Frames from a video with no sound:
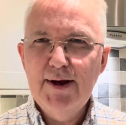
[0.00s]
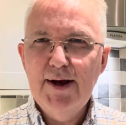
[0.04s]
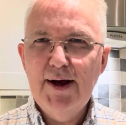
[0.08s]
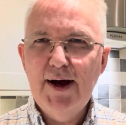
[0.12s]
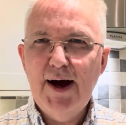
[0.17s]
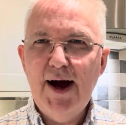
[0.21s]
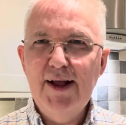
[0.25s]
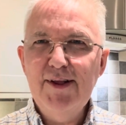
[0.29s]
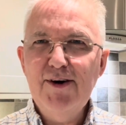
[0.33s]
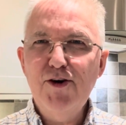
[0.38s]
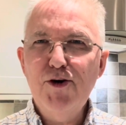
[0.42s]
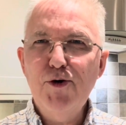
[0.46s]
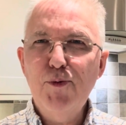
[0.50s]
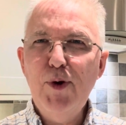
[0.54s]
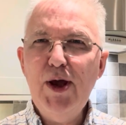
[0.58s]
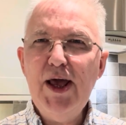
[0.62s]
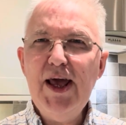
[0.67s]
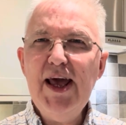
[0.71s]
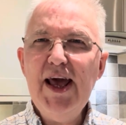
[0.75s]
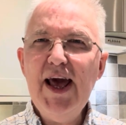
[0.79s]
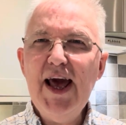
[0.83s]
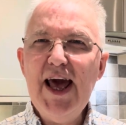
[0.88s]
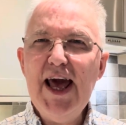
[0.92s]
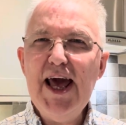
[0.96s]
And are
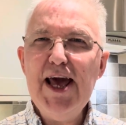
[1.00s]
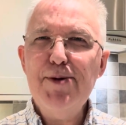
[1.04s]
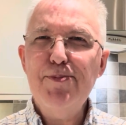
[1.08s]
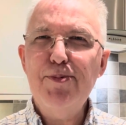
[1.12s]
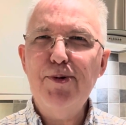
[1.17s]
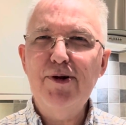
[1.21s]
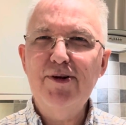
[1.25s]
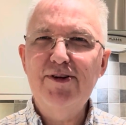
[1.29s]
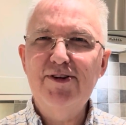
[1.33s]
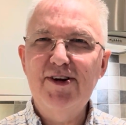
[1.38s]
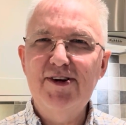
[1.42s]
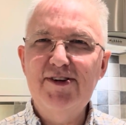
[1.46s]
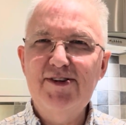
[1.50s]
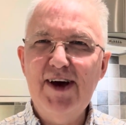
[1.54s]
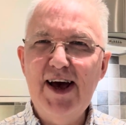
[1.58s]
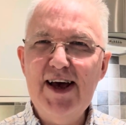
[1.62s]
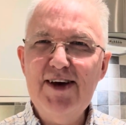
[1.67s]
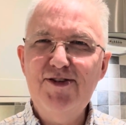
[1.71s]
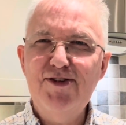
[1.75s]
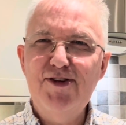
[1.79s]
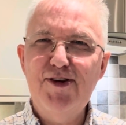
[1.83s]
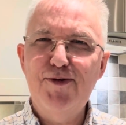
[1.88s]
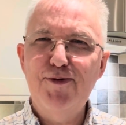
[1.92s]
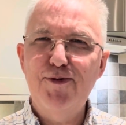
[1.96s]
we able to
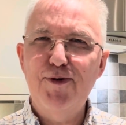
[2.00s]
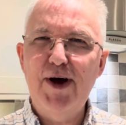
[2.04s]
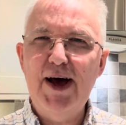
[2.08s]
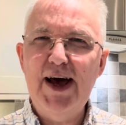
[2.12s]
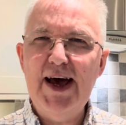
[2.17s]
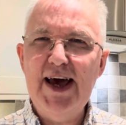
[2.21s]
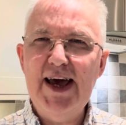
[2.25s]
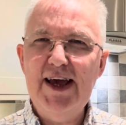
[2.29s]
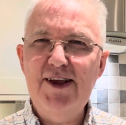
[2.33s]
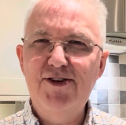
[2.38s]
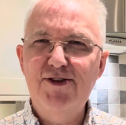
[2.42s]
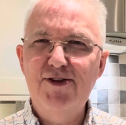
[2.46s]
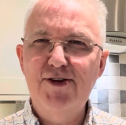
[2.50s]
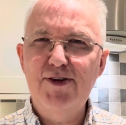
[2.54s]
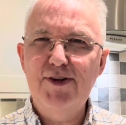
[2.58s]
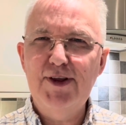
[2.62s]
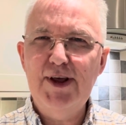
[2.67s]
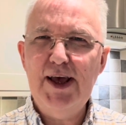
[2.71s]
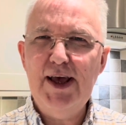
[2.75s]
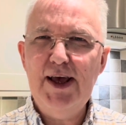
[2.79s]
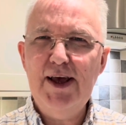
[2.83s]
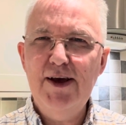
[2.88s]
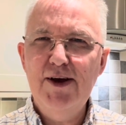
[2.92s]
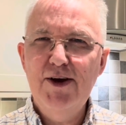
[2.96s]
testify to
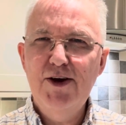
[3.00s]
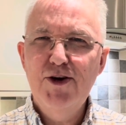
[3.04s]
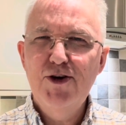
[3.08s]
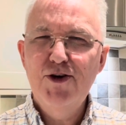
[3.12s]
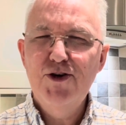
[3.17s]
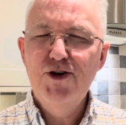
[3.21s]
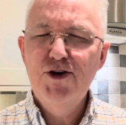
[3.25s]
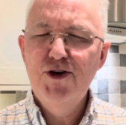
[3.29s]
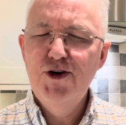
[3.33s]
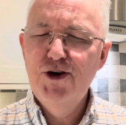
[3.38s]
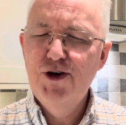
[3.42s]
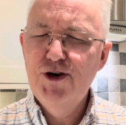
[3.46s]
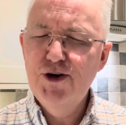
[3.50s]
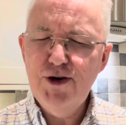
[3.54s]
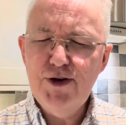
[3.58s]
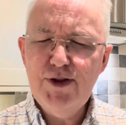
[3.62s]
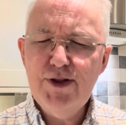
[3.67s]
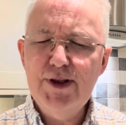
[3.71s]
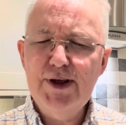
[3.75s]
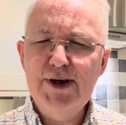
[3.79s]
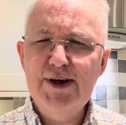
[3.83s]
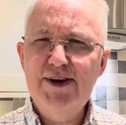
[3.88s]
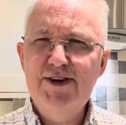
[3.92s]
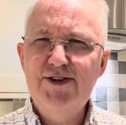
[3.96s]
the
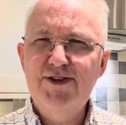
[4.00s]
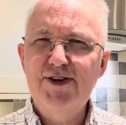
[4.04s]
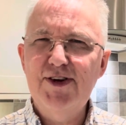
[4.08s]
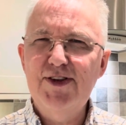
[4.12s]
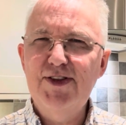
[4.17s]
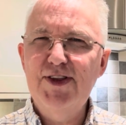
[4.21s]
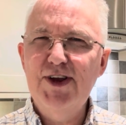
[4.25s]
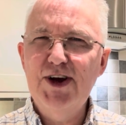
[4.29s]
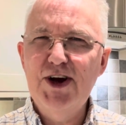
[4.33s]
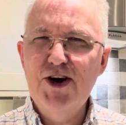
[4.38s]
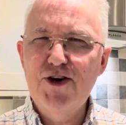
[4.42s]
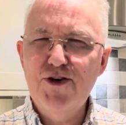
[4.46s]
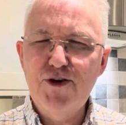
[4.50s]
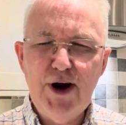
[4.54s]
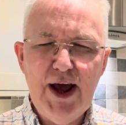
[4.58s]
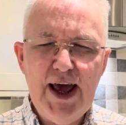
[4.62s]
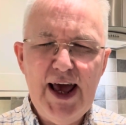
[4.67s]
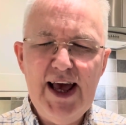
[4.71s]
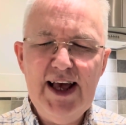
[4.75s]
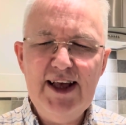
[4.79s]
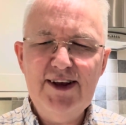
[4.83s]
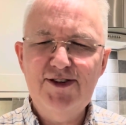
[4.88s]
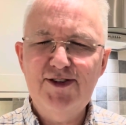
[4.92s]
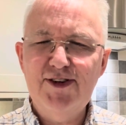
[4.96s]
goodness and the
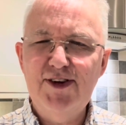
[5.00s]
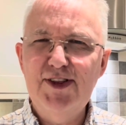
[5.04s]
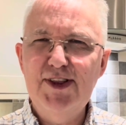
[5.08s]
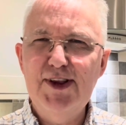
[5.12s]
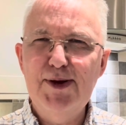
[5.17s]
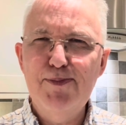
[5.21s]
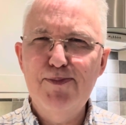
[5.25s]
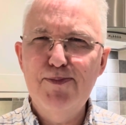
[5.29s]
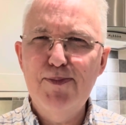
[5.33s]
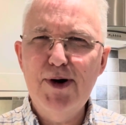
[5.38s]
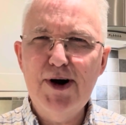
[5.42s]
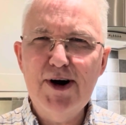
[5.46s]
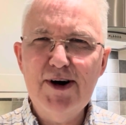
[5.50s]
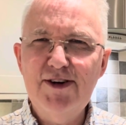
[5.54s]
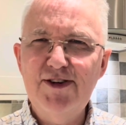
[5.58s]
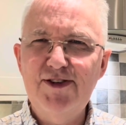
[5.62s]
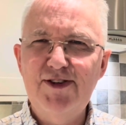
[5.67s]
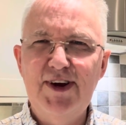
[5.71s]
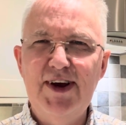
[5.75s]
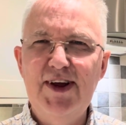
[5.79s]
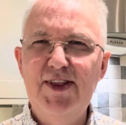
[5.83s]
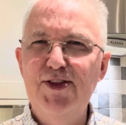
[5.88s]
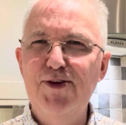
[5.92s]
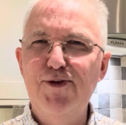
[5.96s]
grace and the
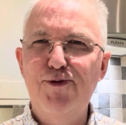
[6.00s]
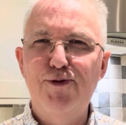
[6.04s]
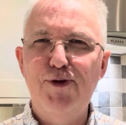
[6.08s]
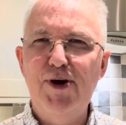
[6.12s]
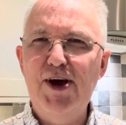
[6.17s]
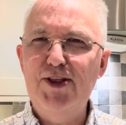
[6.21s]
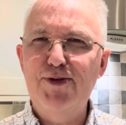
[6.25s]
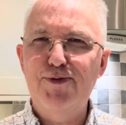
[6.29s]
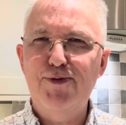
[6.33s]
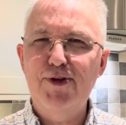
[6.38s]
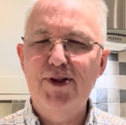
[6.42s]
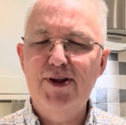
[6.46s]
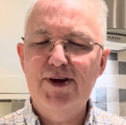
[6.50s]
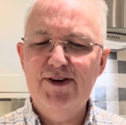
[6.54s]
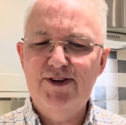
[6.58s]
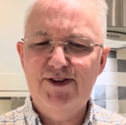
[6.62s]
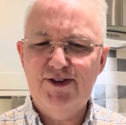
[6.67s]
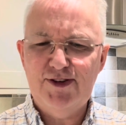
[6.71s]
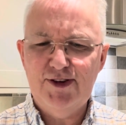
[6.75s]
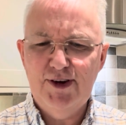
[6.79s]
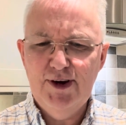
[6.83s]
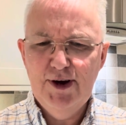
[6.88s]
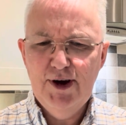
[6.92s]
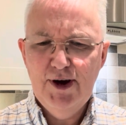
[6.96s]
mercy and the
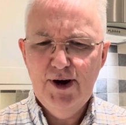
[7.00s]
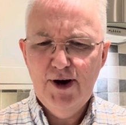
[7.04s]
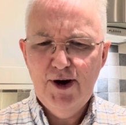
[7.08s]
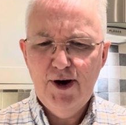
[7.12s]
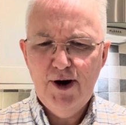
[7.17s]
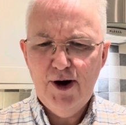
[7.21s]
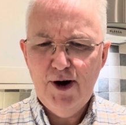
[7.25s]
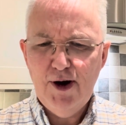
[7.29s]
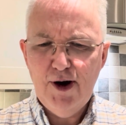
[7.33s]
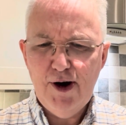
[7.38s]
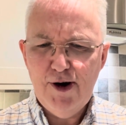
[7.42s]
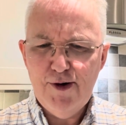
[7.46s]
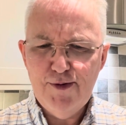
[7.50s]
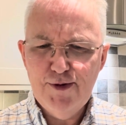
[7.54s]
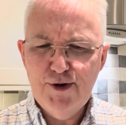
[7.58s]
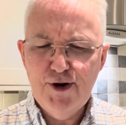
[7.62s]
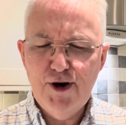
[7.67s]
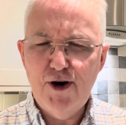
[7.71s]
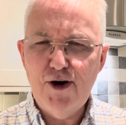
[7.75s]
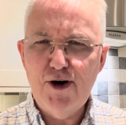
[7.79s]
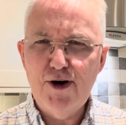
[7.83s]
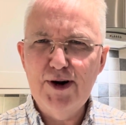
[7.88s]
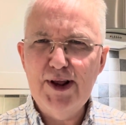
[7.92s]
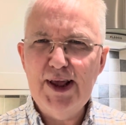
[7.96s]
faithfulness of
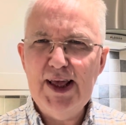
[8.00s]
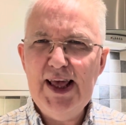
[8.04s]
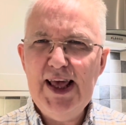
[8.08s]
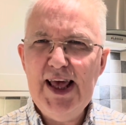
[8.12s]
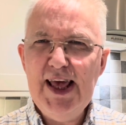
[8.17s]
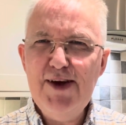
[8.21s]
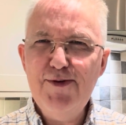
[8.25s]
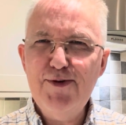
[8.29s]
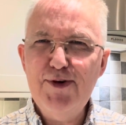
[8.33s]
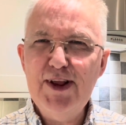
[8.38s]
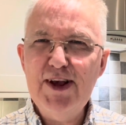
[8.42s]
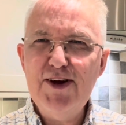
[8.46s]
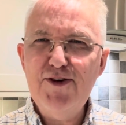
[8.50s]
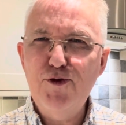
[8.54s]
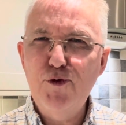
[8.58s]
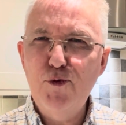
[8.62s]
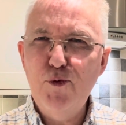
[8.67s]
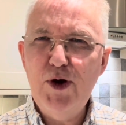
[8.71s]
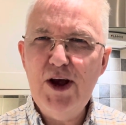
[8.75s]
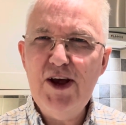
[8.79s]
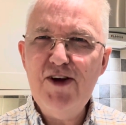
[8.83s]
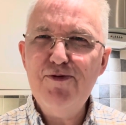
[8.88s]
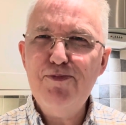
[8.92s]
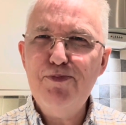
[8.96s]
God, even if
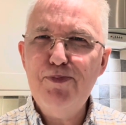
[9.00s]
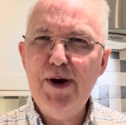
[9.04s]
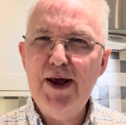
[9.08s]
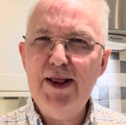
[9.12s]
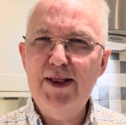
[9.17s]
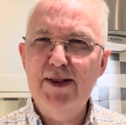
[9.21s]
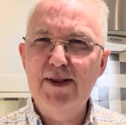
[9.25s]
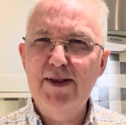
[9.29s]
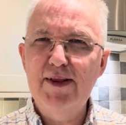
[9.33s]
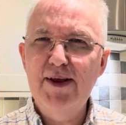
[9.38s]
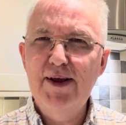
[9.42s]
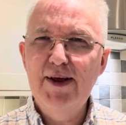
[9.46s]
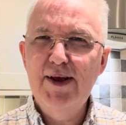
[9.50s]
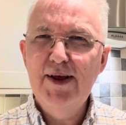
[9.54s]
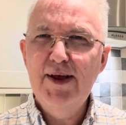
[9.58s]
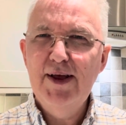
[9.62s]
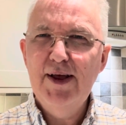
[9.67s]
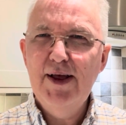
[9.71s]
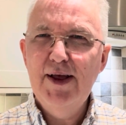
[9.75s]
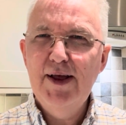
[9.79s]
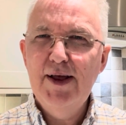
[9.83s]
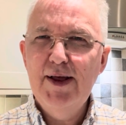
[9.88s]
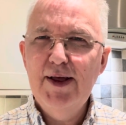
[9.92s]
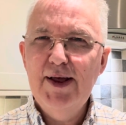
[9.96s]
we've been
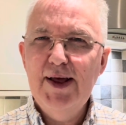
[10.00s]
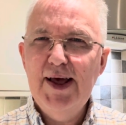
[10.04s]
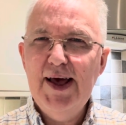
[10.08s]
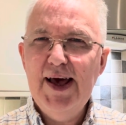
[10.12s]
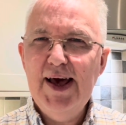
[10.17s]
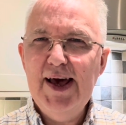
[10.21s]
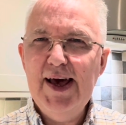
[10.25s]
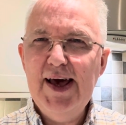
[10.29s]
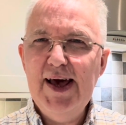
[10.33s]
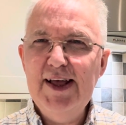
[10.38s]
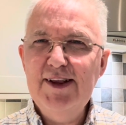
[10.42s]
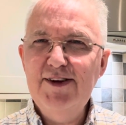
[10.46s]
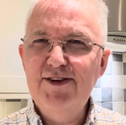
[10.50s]
in